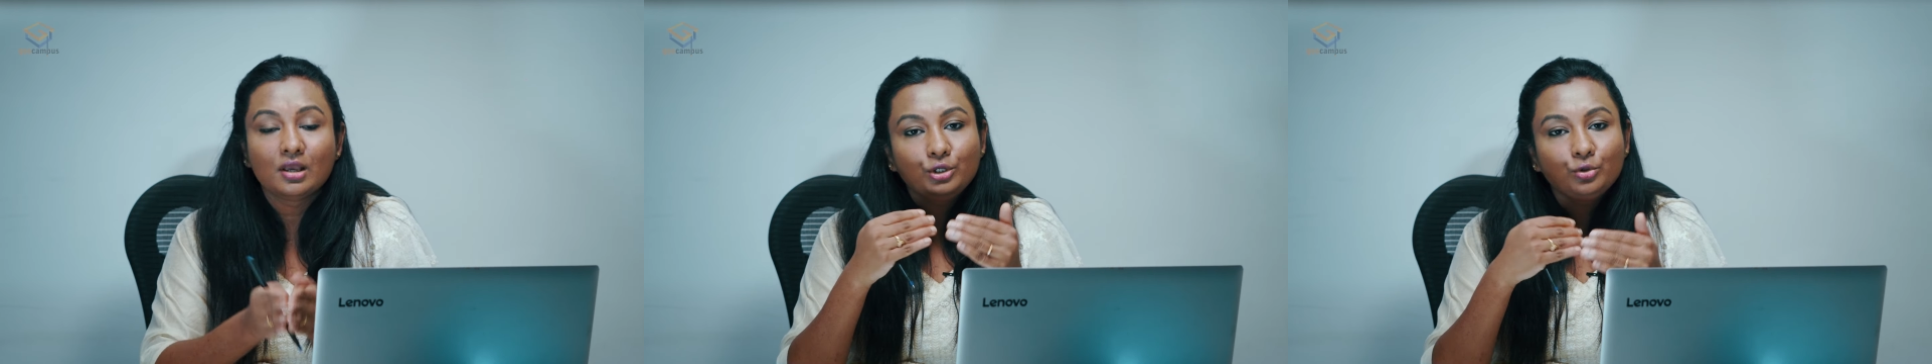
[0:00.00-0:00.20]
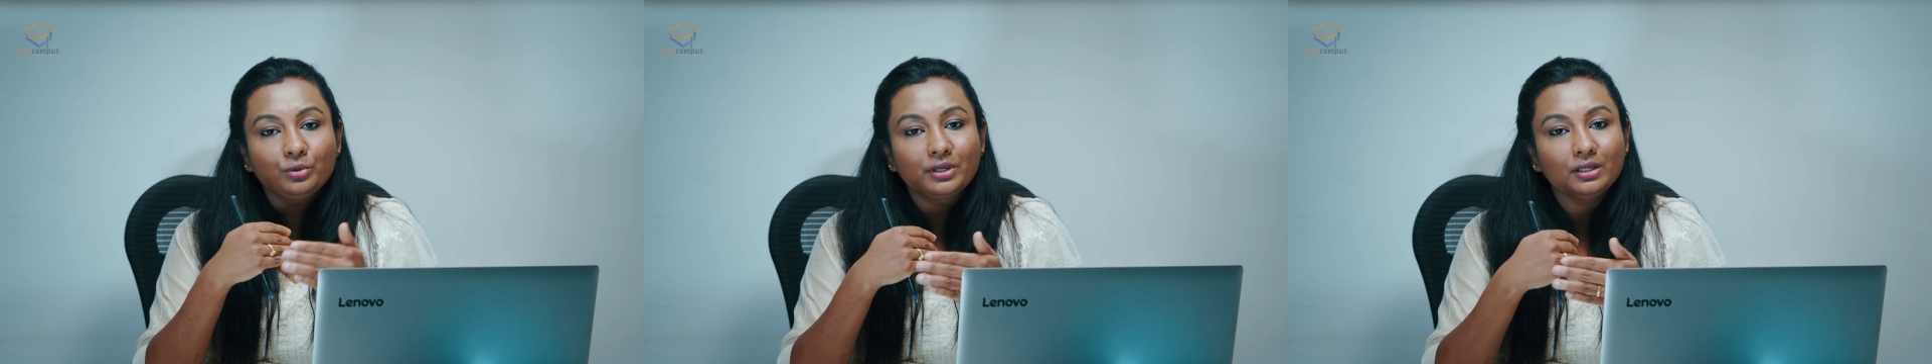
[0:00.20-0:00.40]

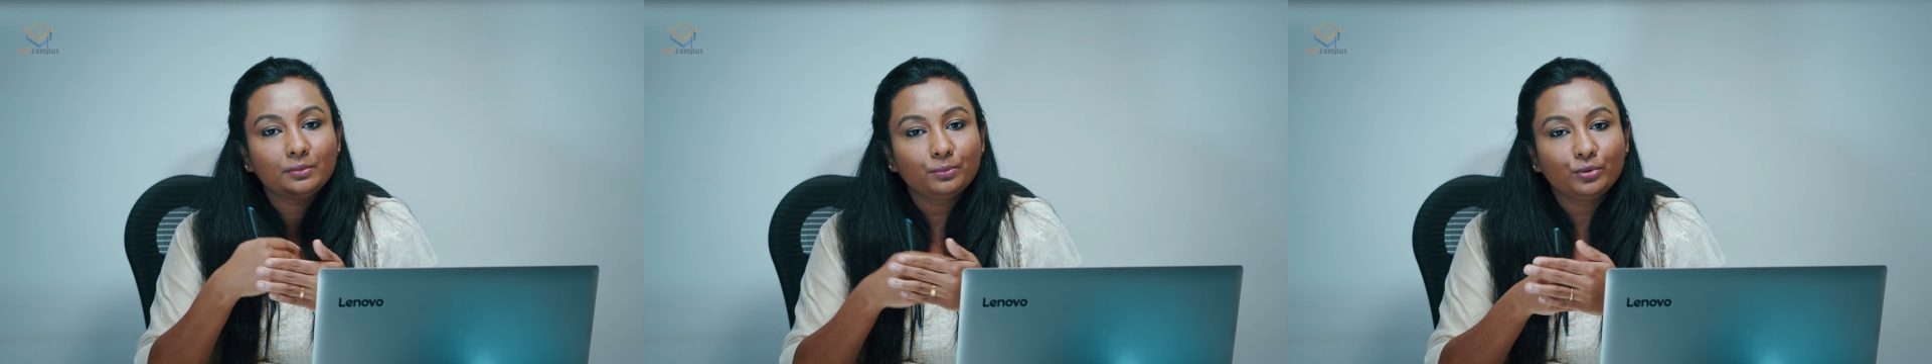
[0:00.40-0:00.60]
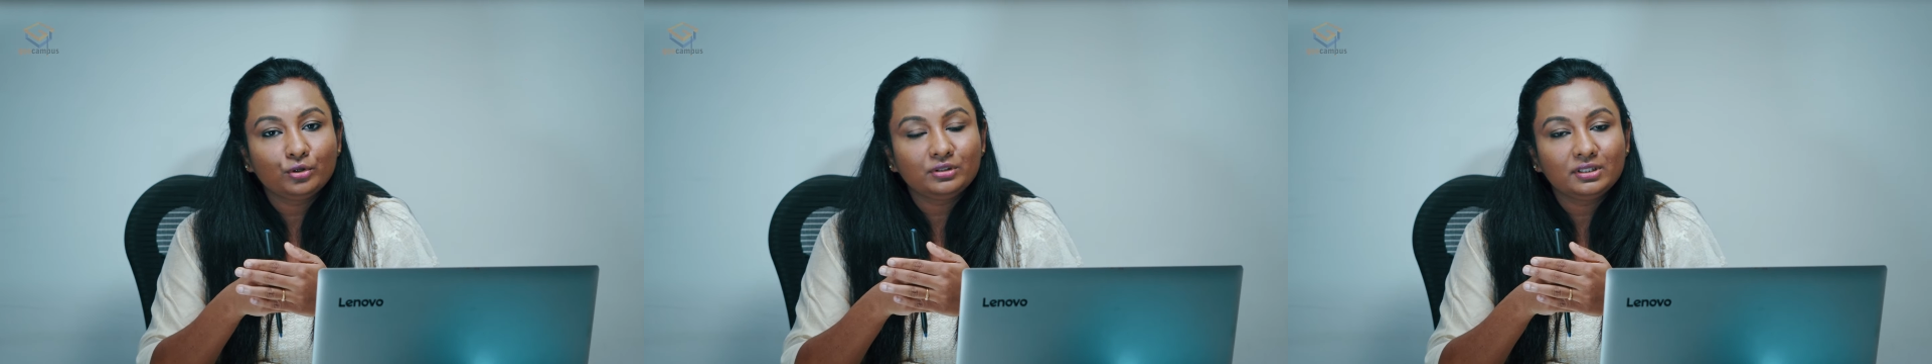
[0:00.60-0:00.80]
You
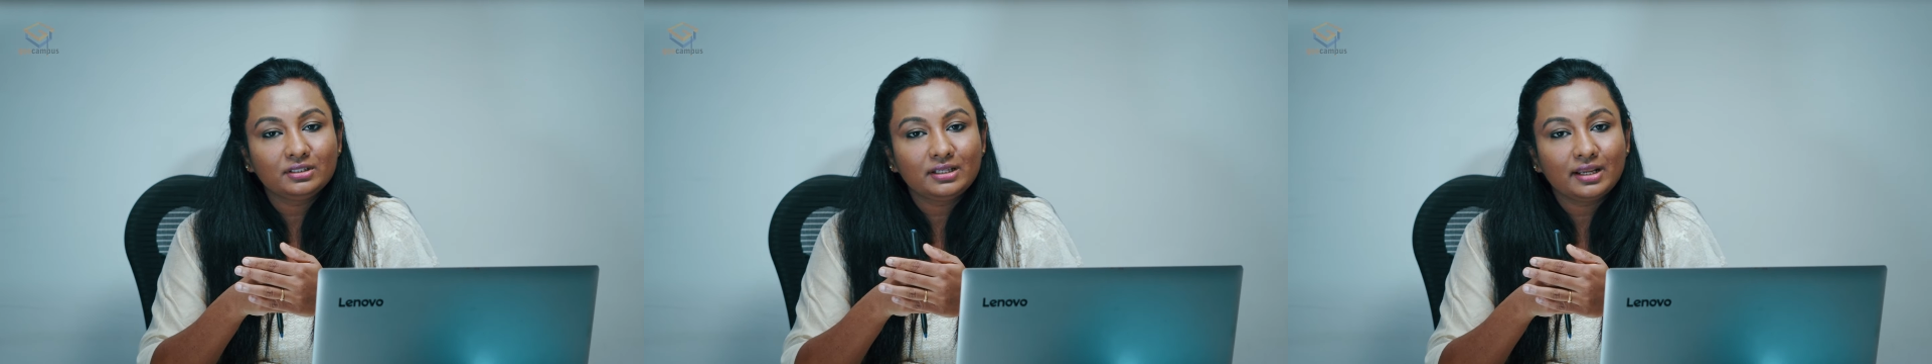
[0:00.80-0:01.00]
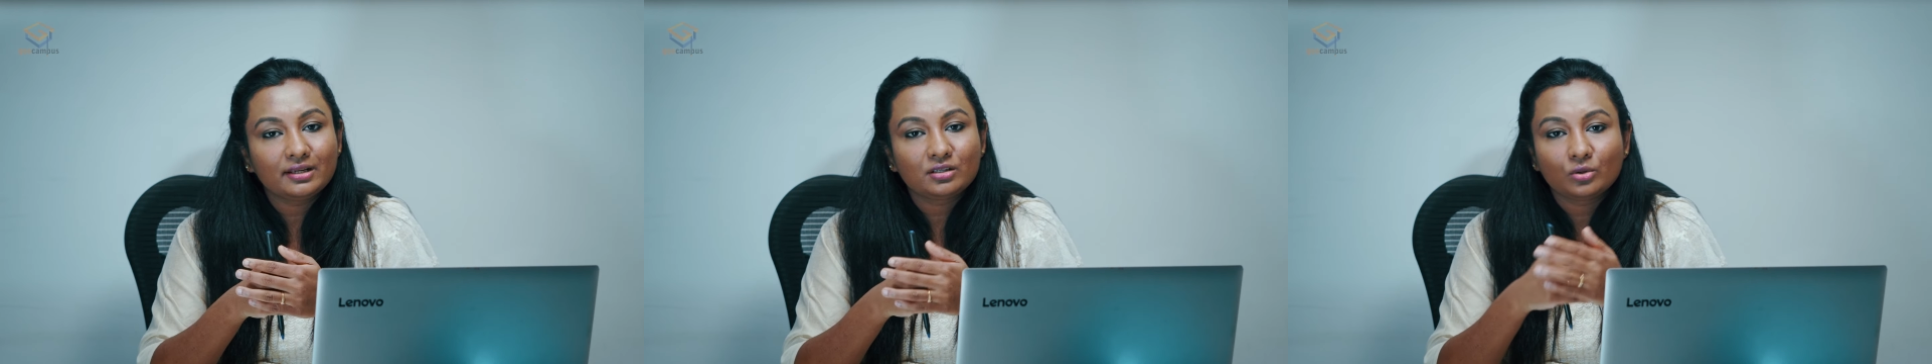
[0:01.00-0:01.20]
can book the
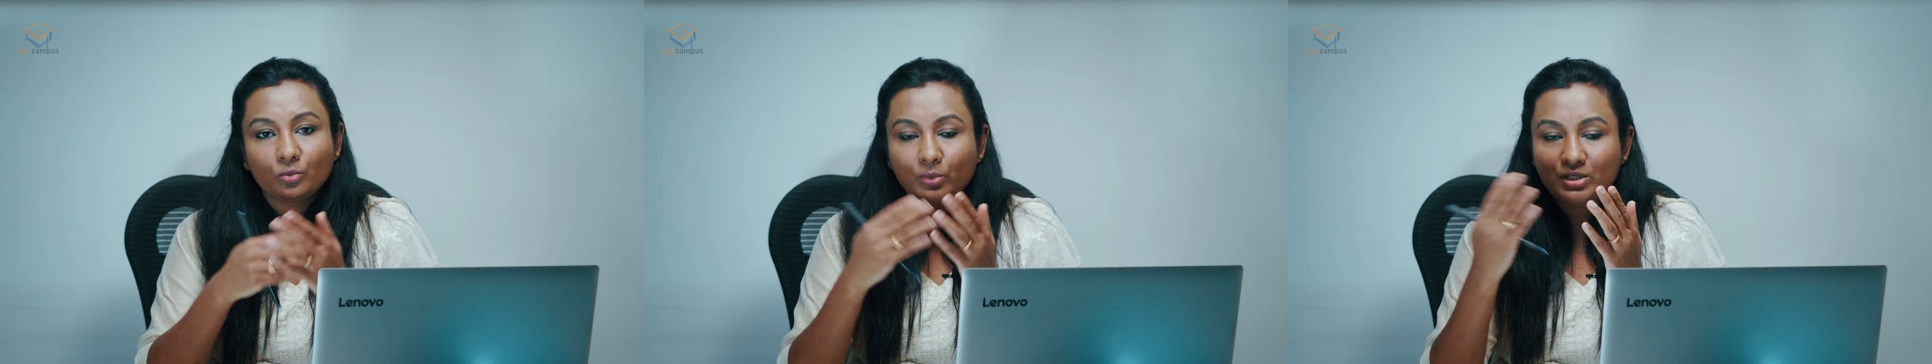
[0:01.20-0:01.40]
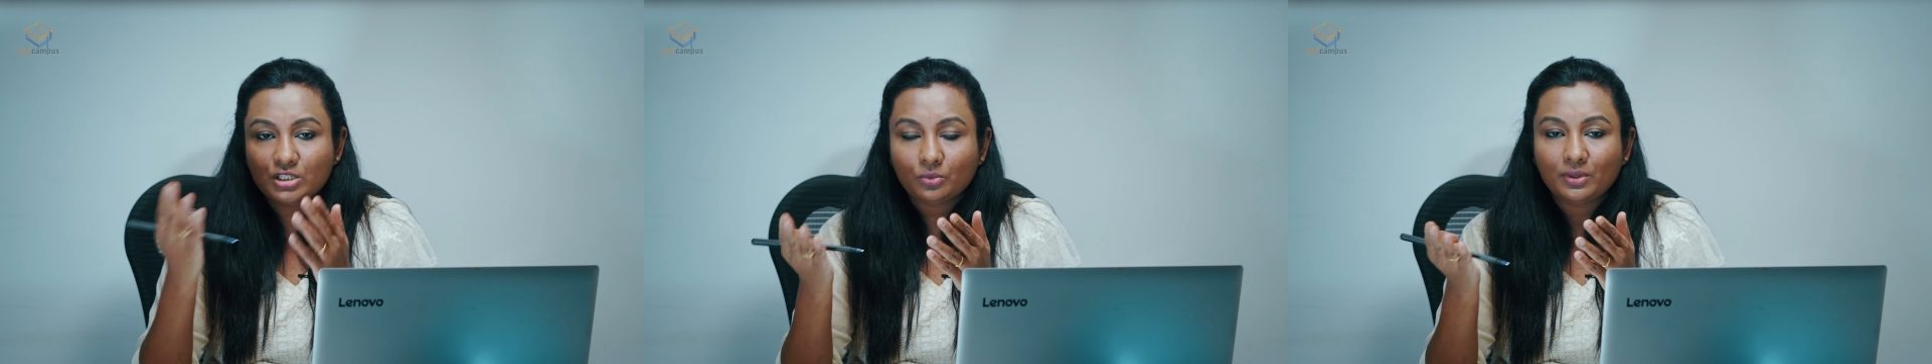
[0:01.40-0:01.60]
date
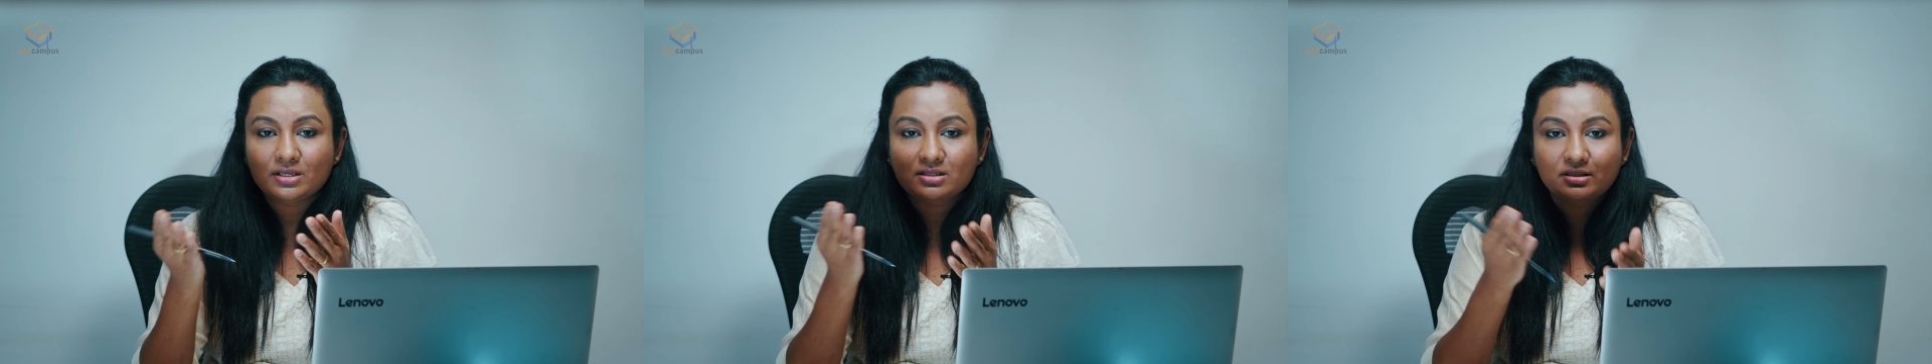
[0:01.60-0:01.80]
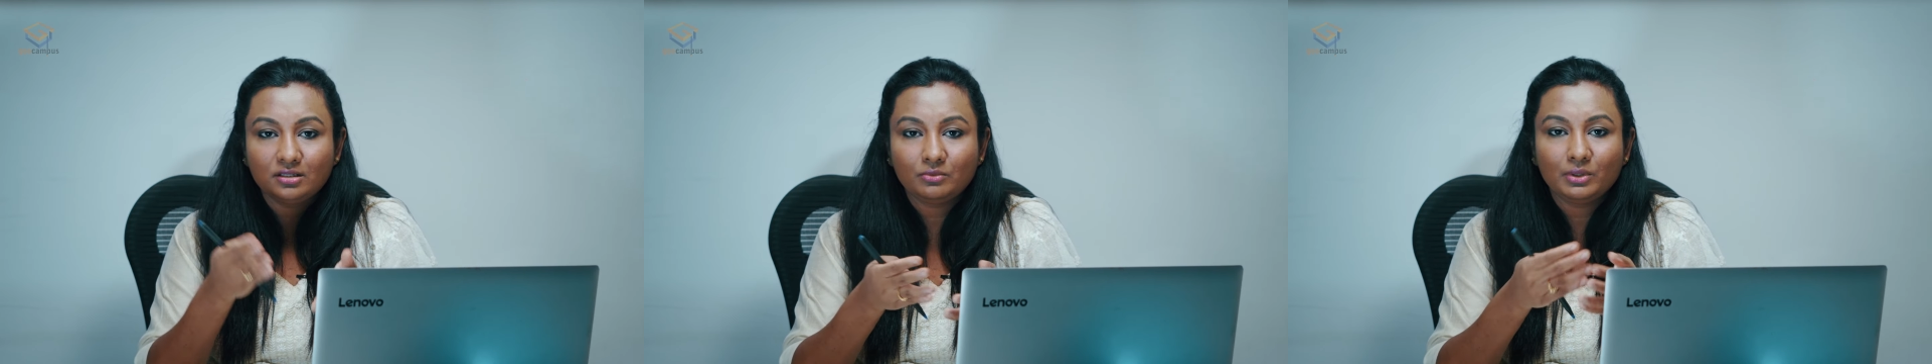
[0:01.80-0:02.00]
whichever
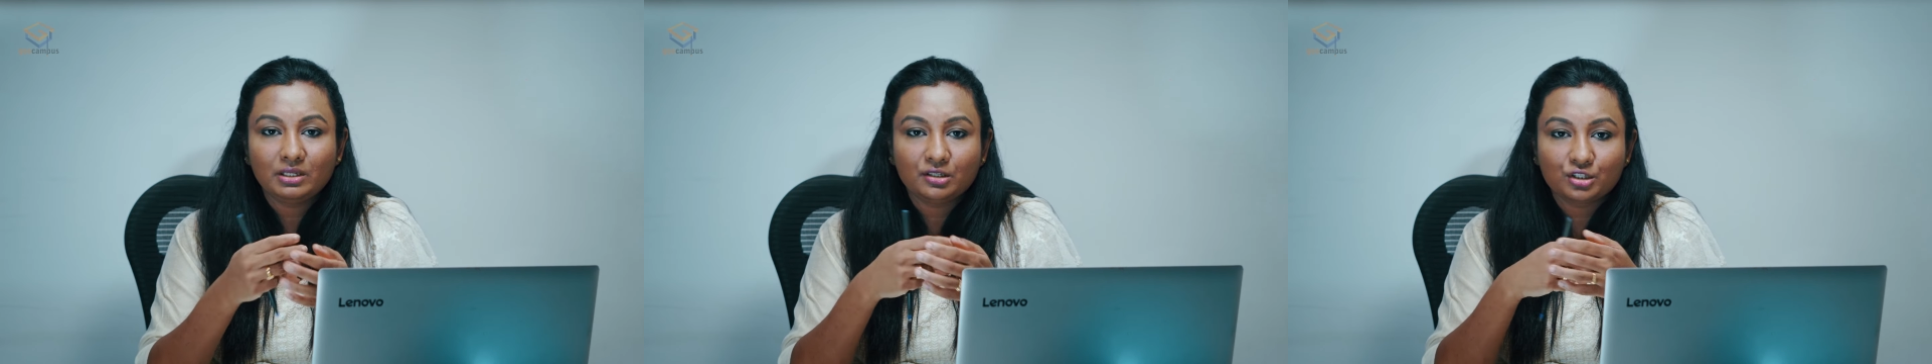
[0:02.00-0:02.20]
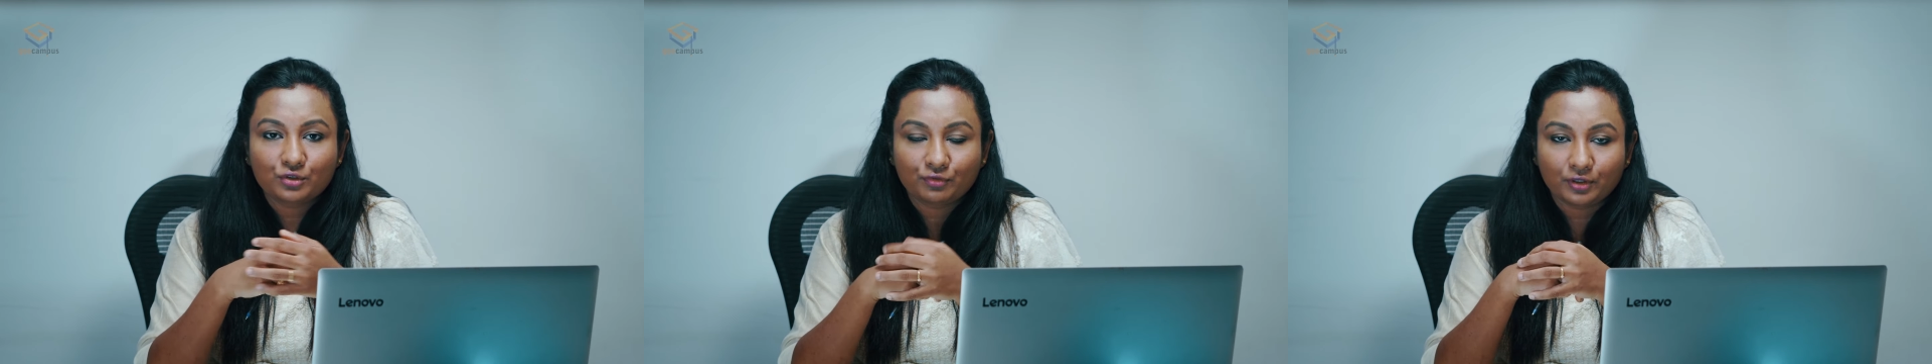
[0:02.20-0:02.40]
is
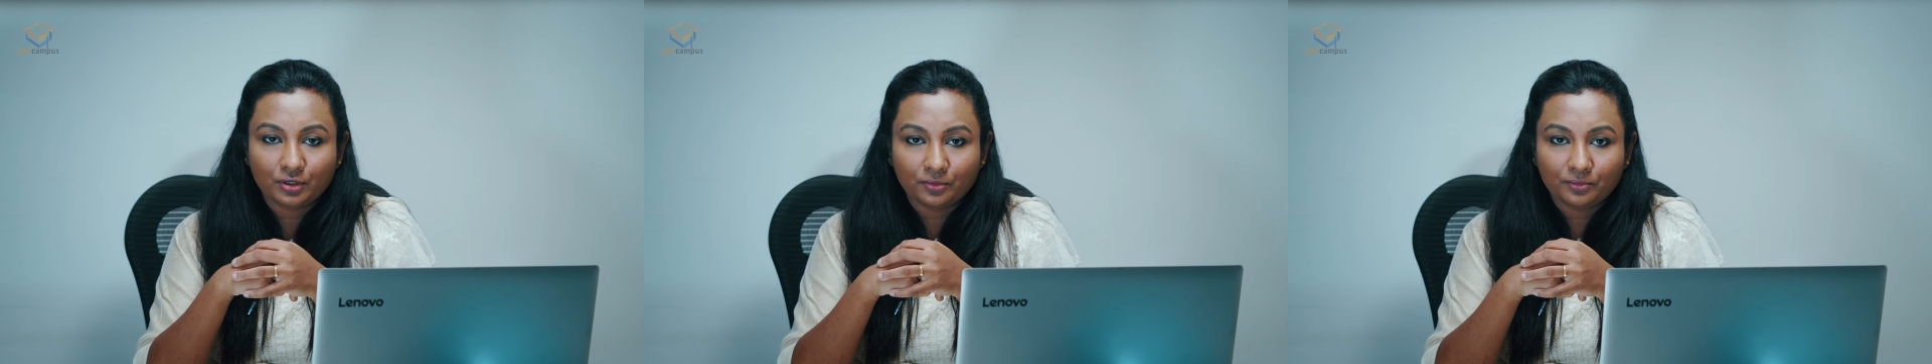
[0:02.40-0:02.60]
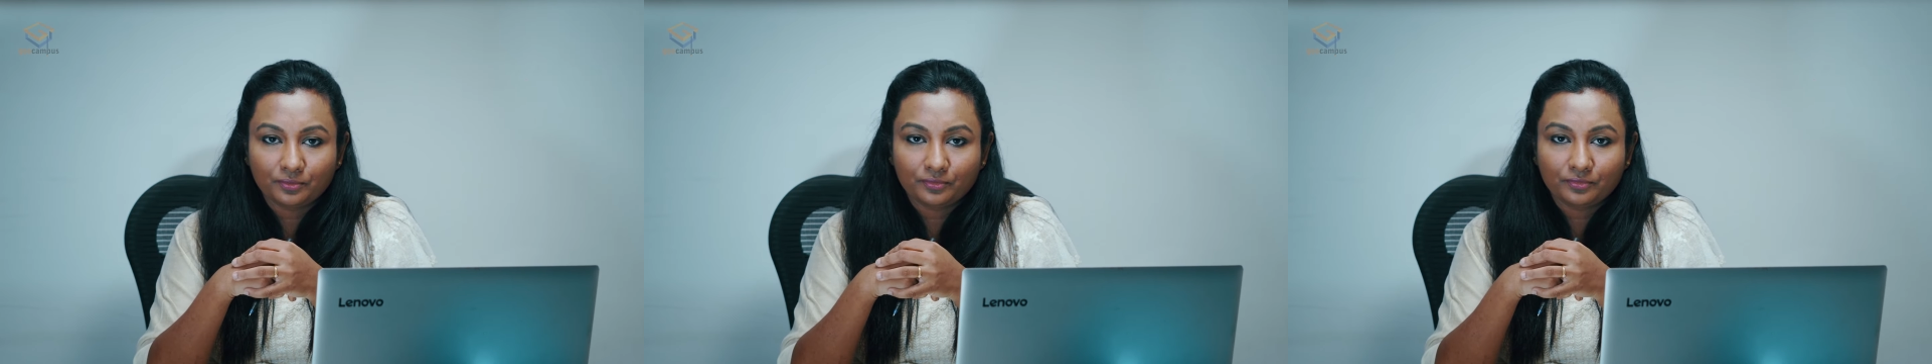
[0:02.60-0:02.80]
convenient for
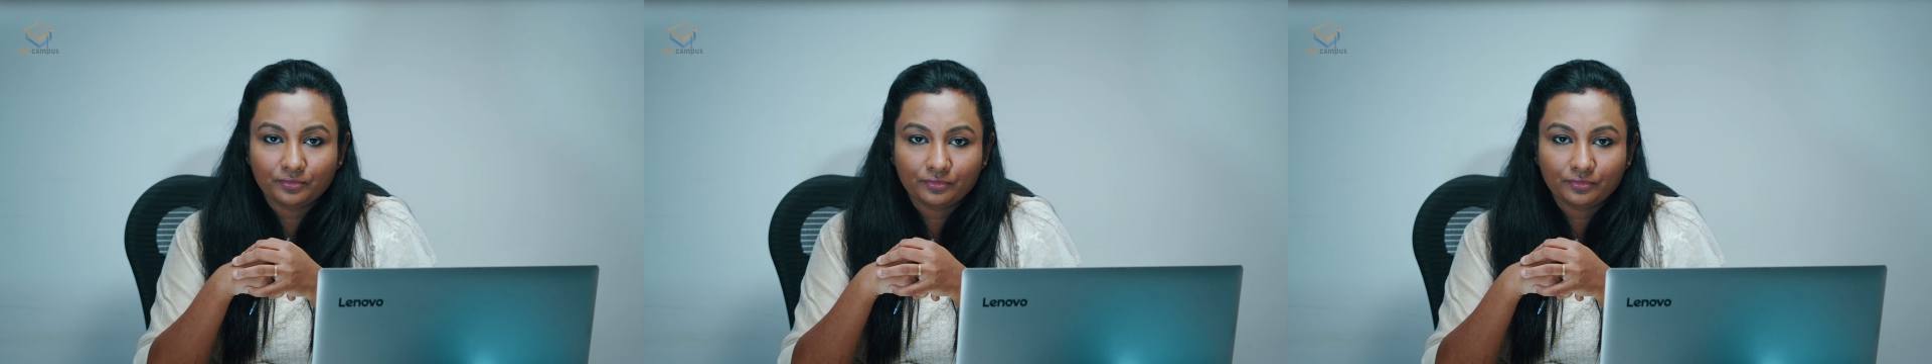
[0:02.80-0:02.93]
you.